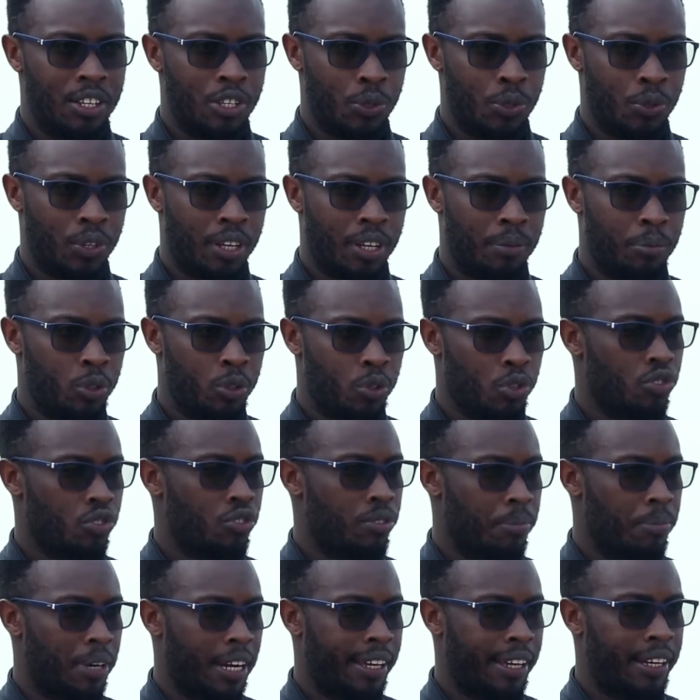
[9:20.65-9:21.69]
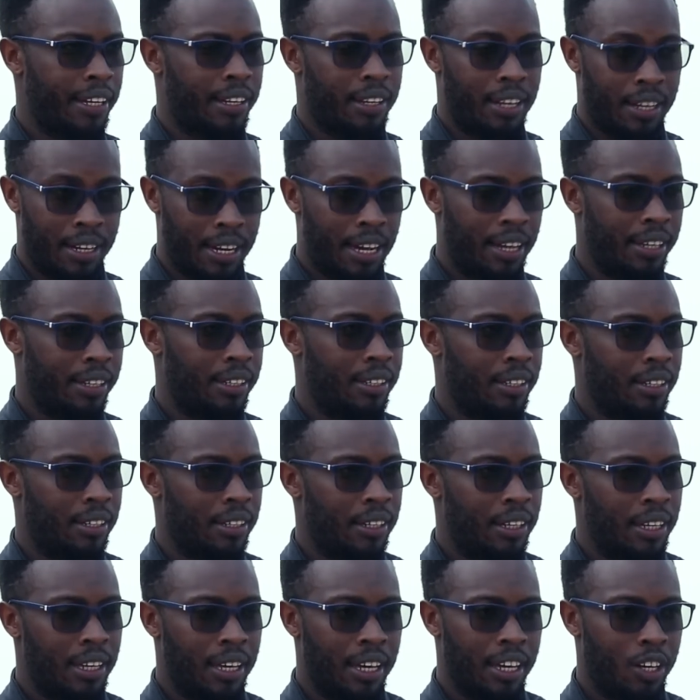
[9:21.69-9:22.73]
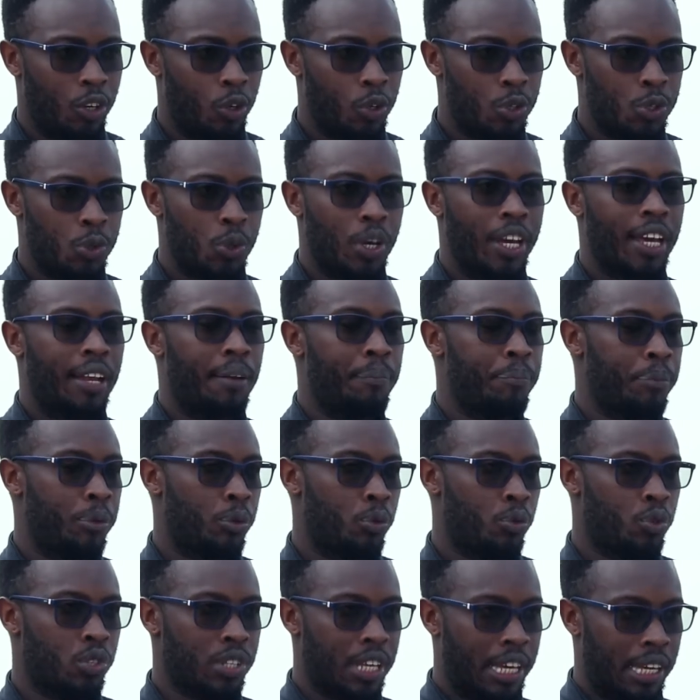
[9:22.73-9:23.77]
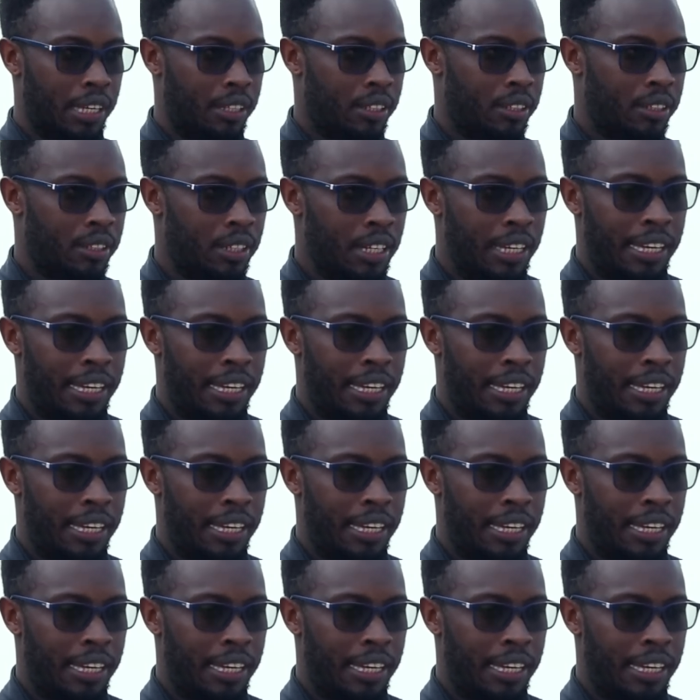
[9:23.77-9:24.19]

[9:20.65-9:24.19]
So they're able to streamline an idea and also help you scale.